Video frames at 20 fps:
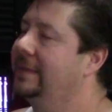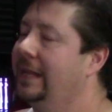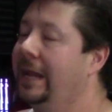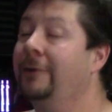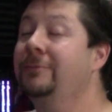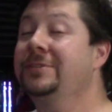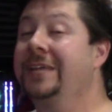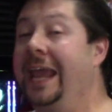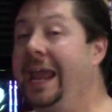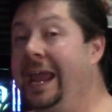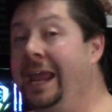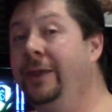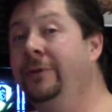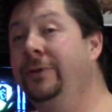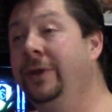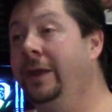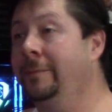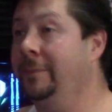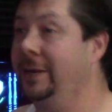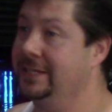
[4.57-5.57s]
I was
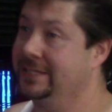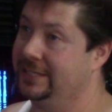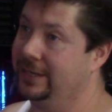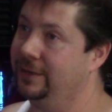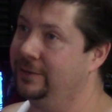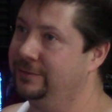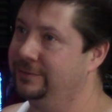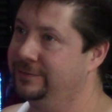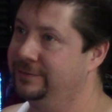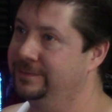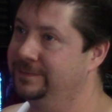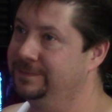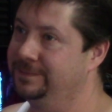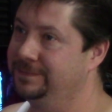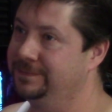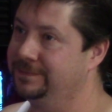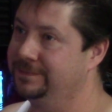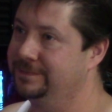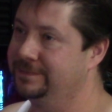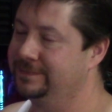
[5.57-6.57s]
angry at myself.
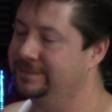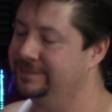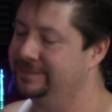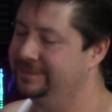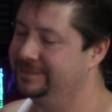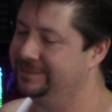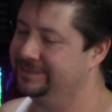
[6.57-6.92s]
I know.